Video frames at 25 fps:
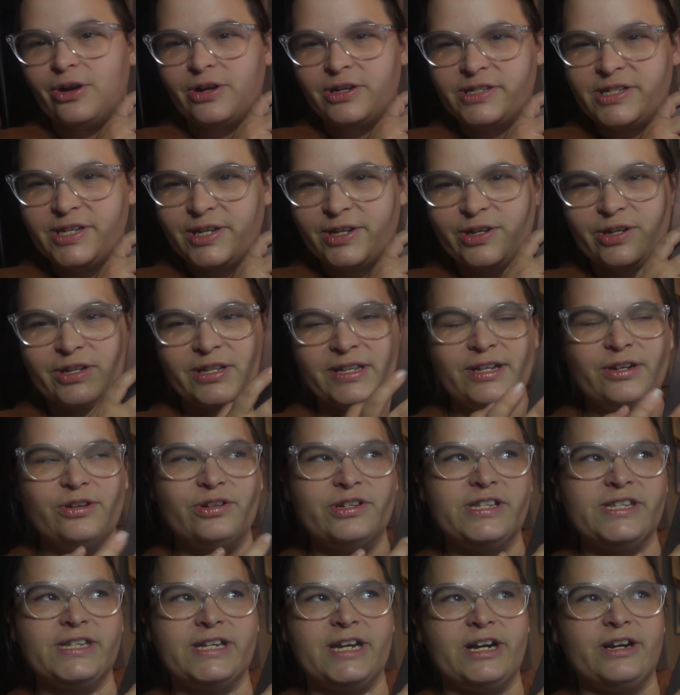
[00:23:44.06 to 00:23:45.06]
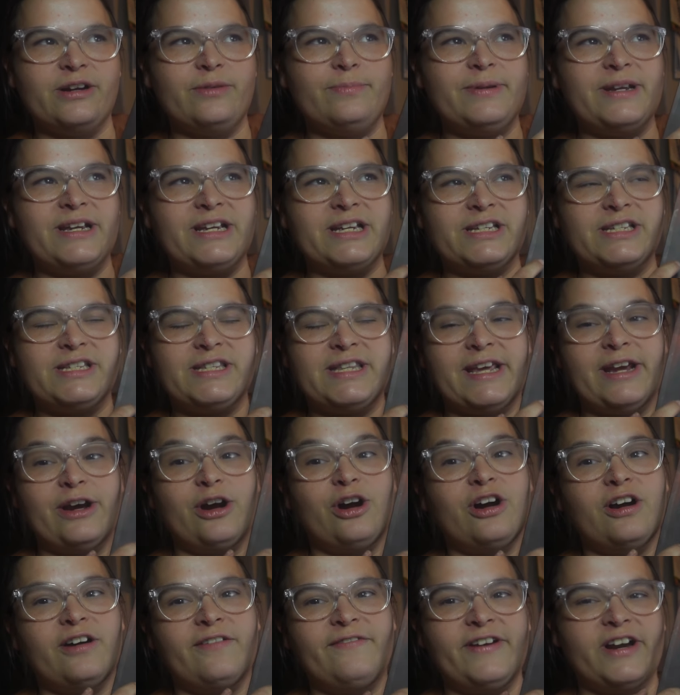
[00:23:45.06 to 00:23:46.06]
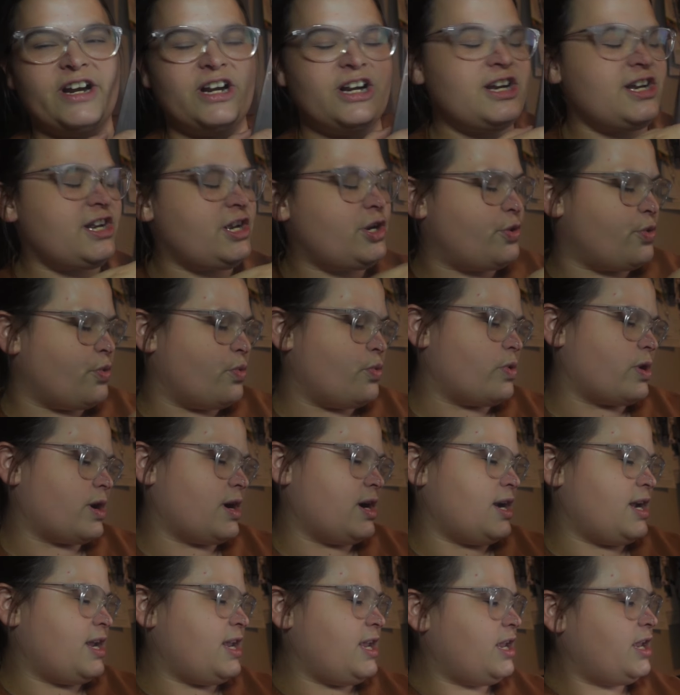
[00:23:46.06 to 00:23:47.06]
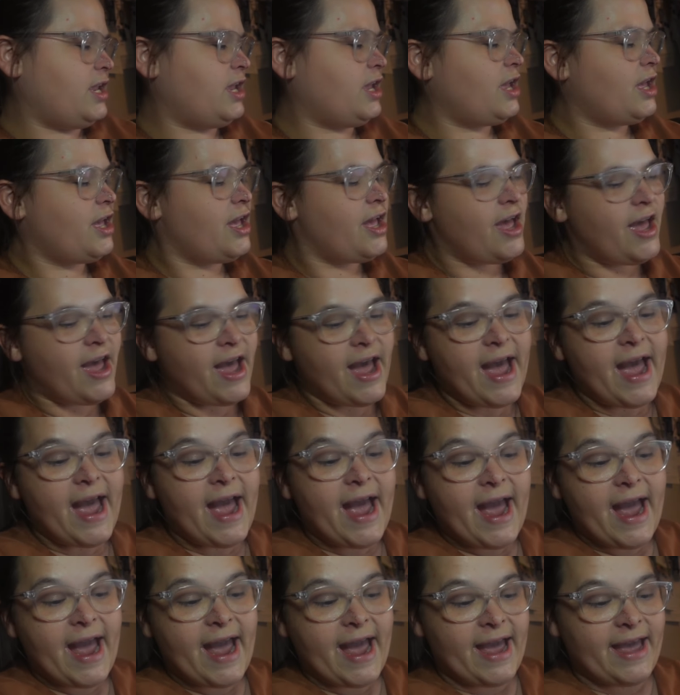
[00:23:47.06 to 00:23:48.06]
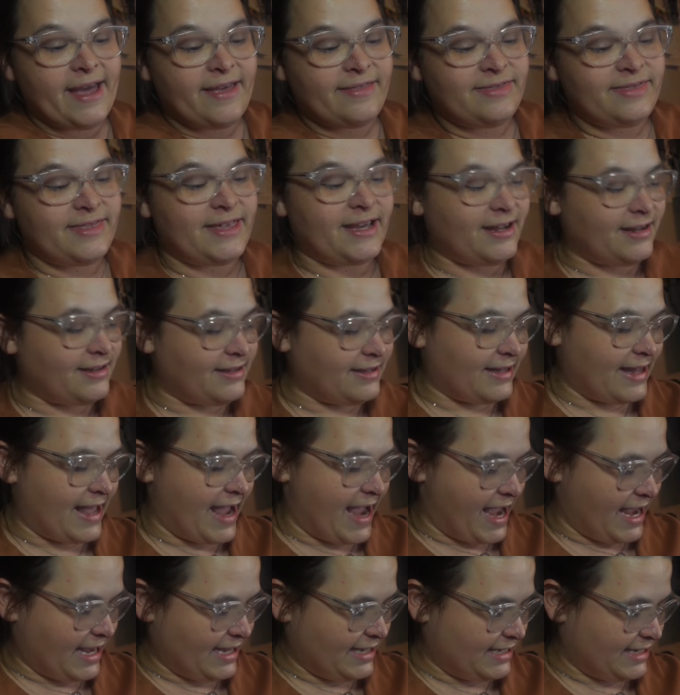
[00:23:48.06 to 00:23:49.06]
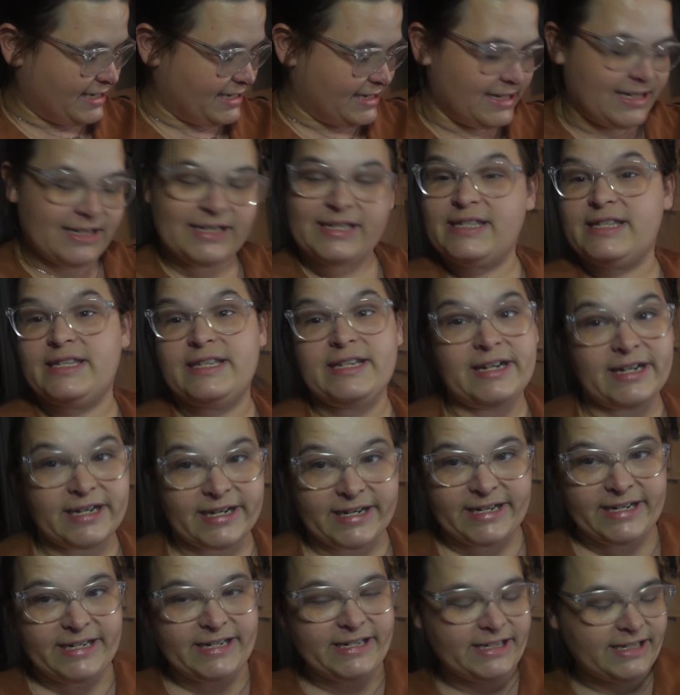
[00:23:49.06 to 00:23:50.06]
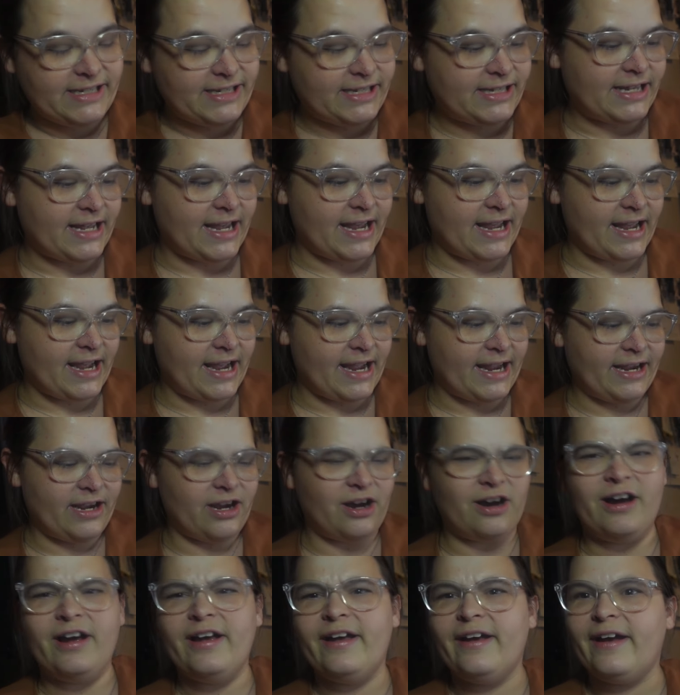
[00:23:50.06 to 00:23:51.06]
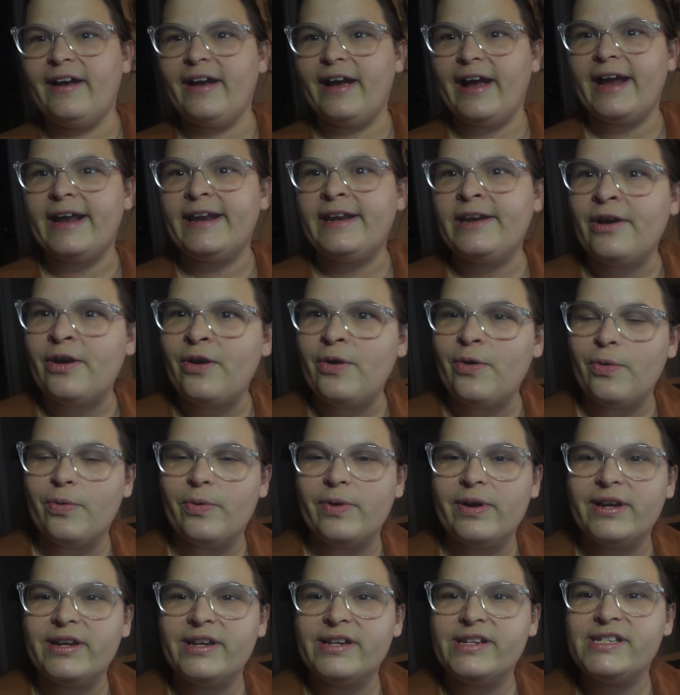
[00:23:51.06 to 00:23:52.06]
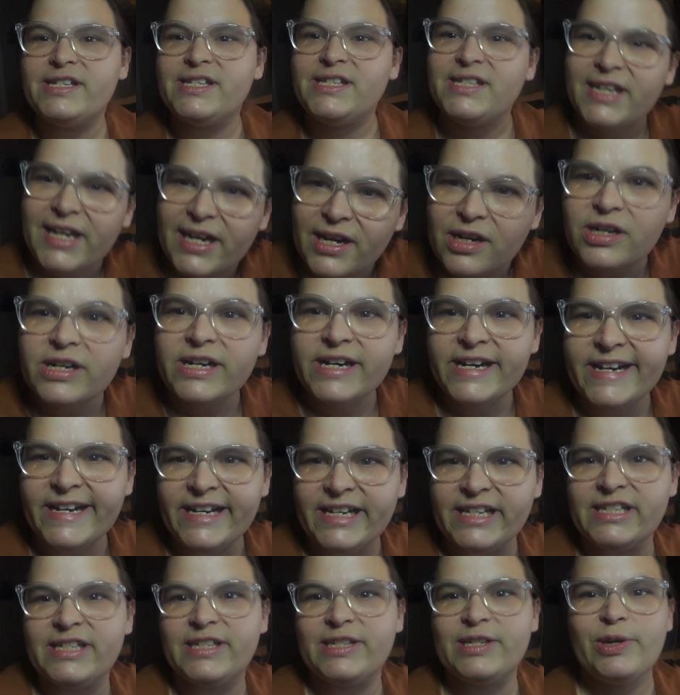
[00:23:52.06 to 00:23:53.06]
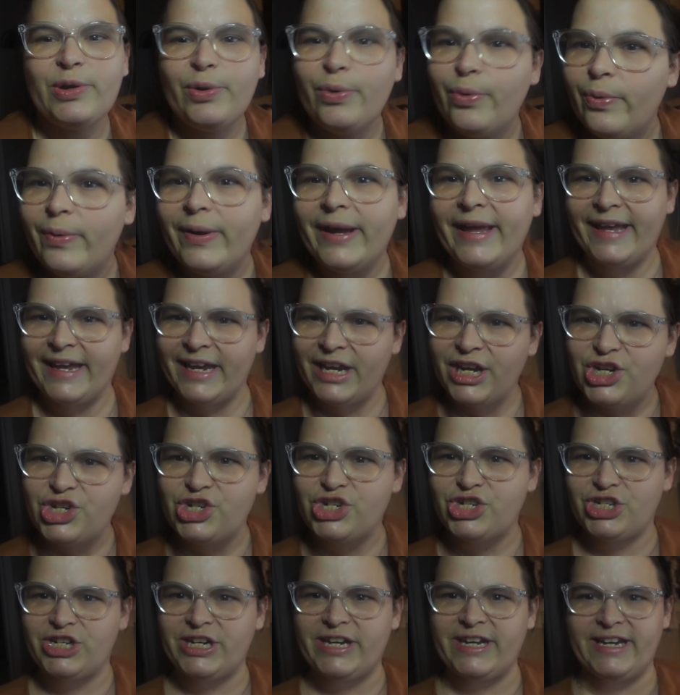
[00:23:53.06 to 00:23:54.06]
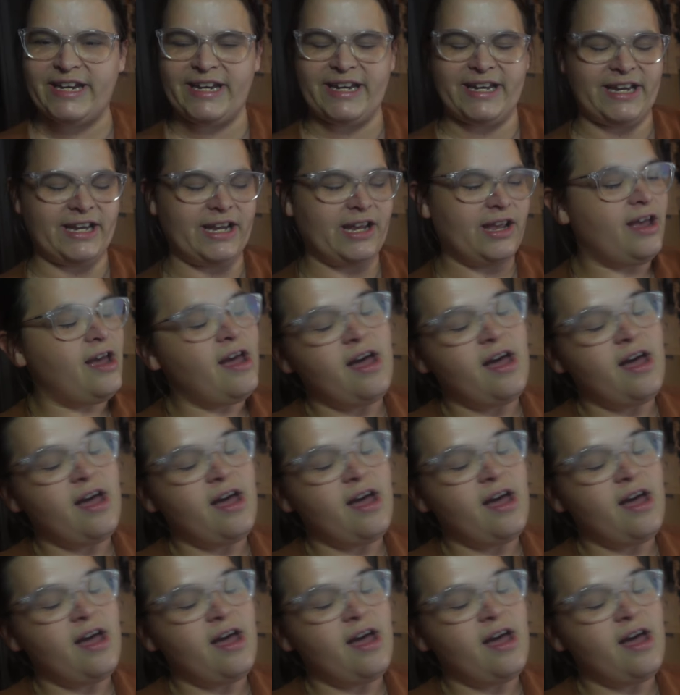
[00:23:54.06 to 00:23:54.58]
also a little scared because they are very gory. And the last series that I got, I know, series, who is she?